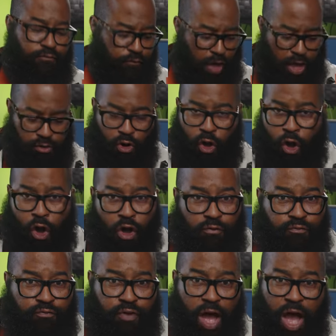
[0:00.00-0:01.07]
found all
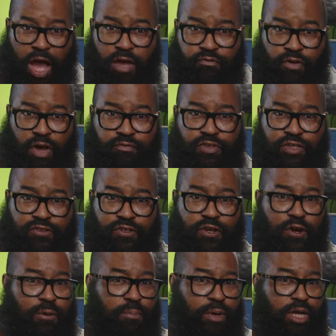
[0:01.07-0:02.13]
5 of these
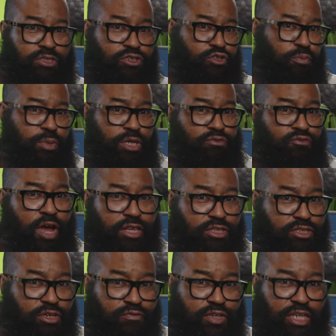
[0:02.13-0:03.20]
earbuds to be
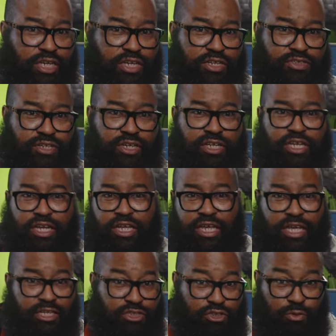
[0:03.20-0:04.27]
relatively easy to get
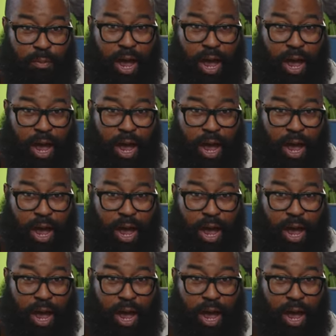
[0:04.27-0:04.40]
into